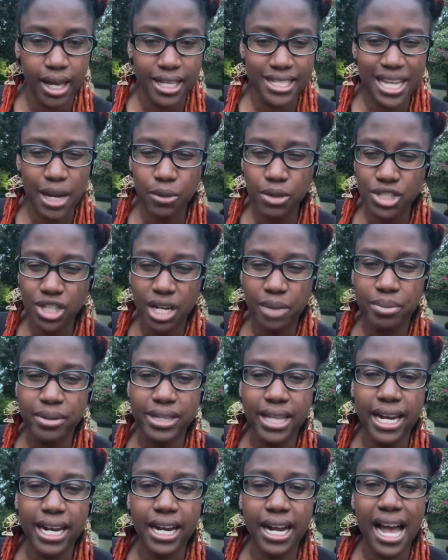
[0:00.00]
So I want y'all to
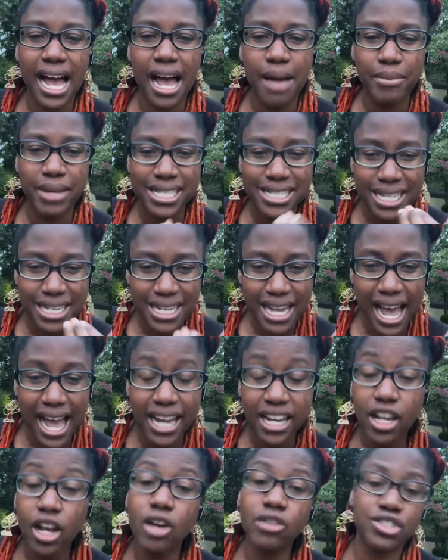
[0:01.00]
put that in the comments,
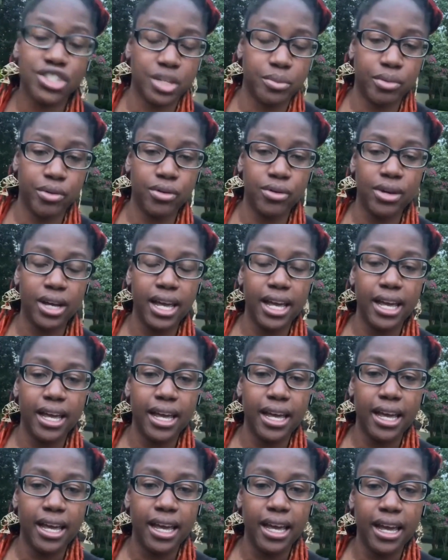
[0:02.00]
non-negotiable,
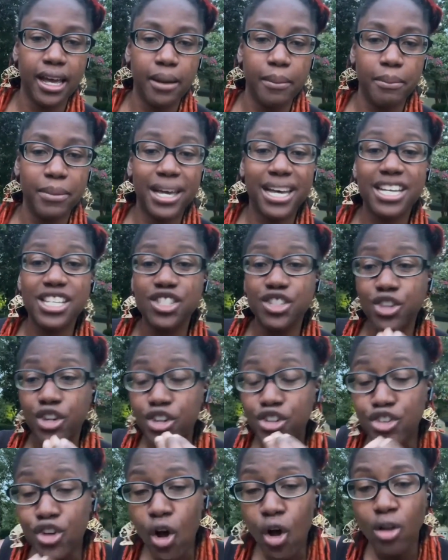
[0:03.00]
because
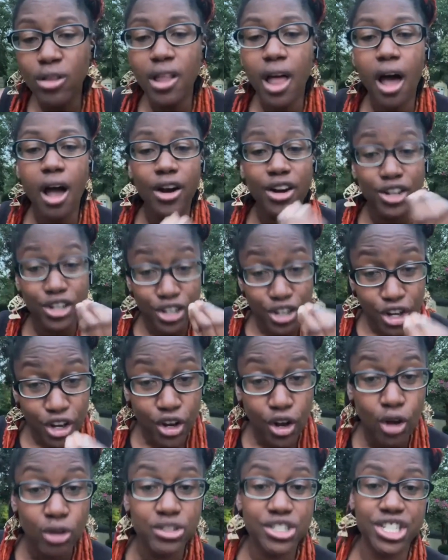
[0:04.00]
you're no longer
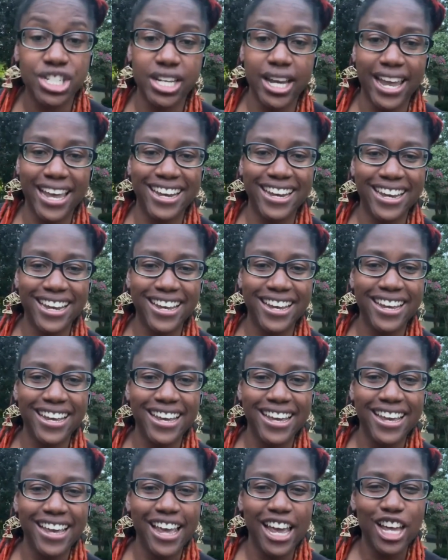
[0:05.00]
negotiating
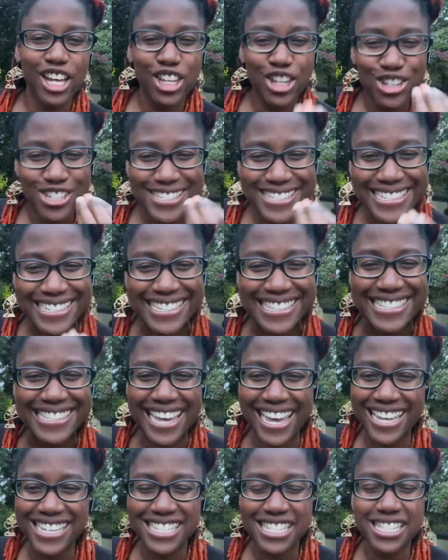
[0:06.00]
your
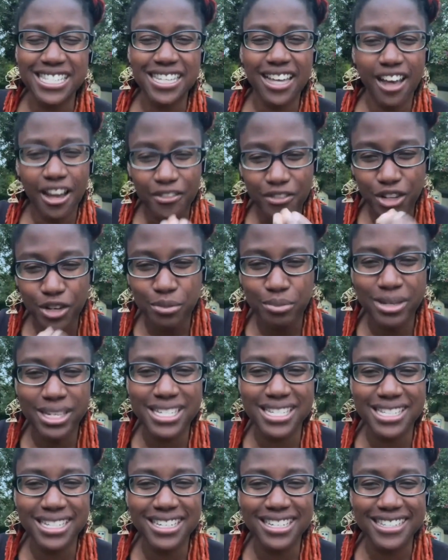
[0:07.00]
success of your
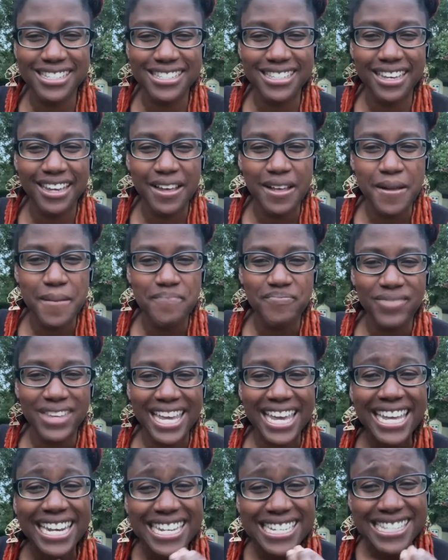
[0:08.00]
business.
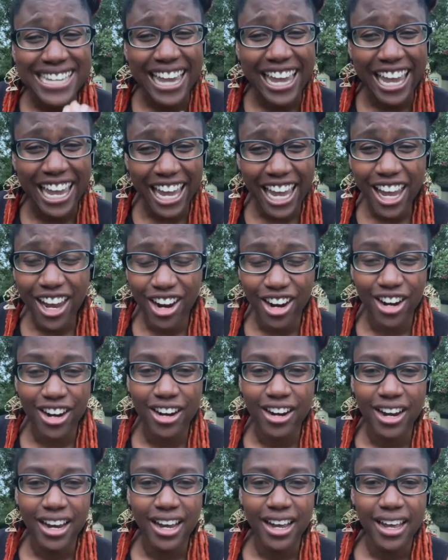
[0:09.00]
It is
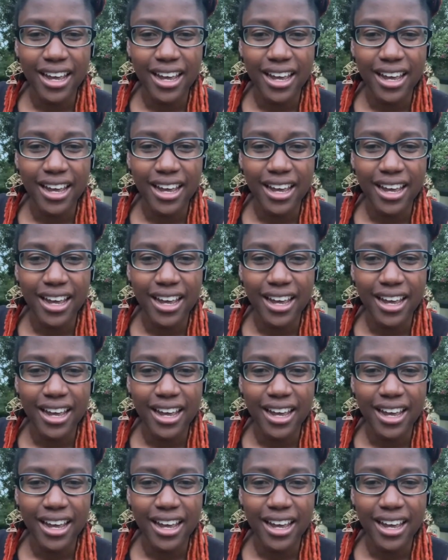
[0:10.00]
here.